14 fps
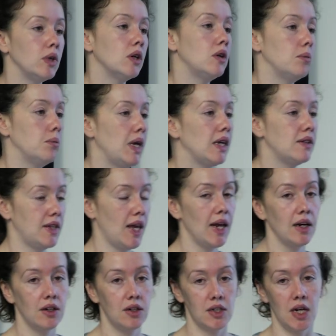we couldn't make
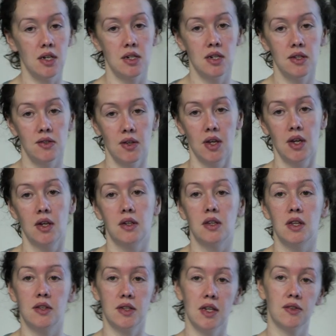tailored changes to
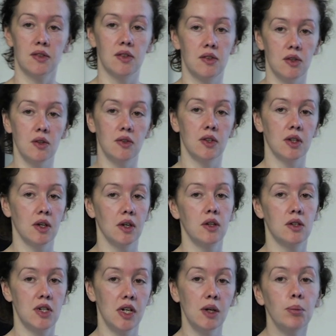the senescence using a
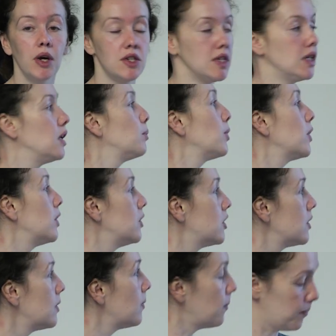gene-by-gene approach.